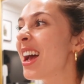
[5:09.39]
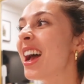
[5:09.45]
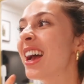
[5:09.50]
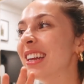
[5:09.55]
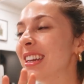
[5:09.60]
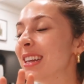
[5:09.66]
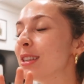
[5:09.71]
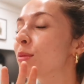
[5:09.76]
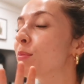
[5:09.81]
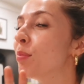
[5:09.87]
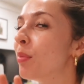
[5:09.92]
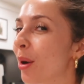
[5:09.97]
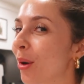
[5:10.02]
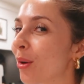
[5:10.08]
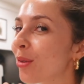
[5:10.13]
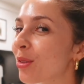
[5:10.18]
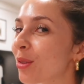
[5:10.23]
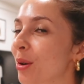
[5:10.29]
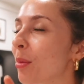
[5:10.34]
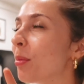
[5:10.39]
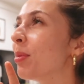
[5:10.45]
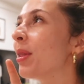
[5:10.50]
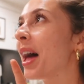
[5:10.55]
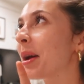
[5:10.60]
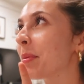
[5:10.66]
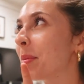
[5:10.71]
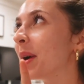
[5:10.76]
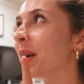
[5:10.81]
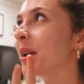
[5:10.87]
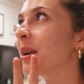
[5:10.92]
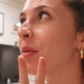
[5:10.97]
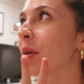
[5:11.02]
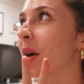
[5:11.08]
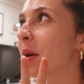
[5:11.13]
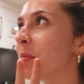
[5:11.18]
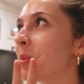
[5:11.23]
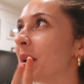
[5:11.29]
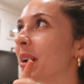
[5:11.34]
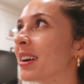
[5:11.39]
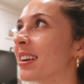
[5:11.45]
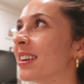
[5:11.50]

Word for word: He needs both, a black pair and all, black pair. All